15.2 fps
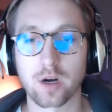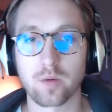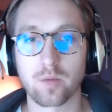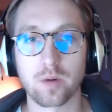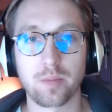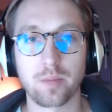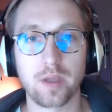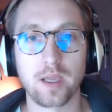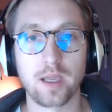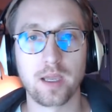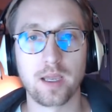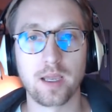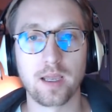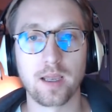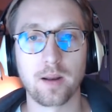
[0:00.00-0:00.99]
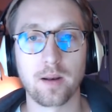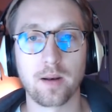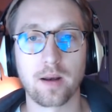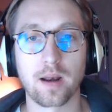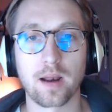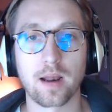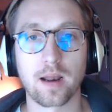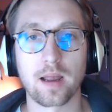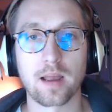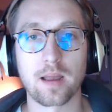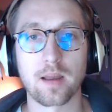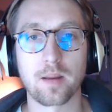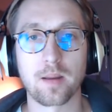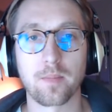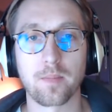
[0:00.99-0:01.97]
start would be,
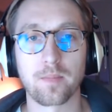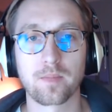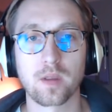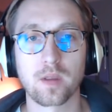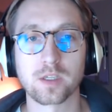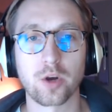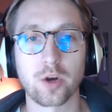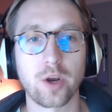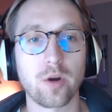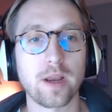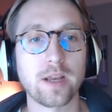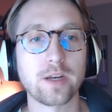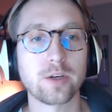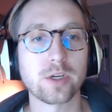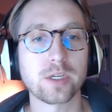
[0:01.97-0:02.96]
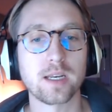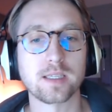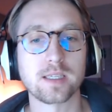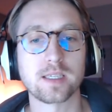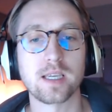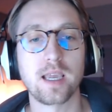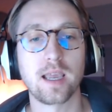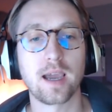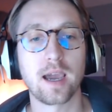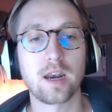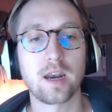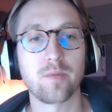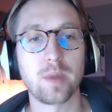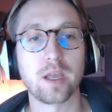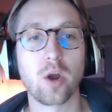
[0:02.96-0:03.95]
so you're interested in seeing
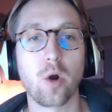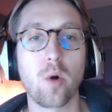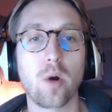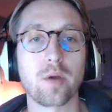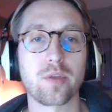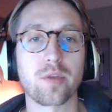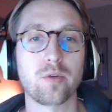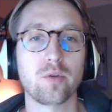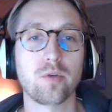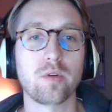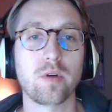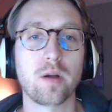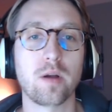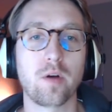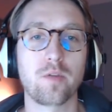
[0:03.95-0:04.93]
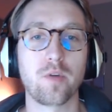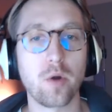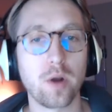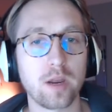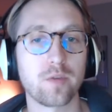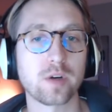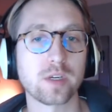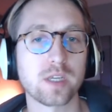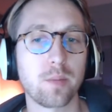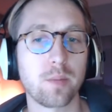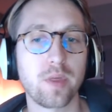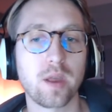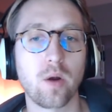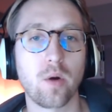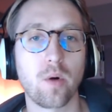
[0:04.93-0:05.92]
kind of me going through a voting for
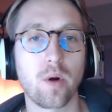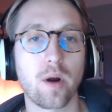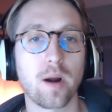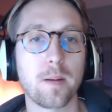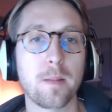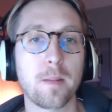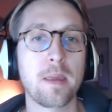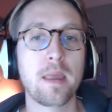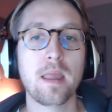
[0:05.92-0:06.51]
something, or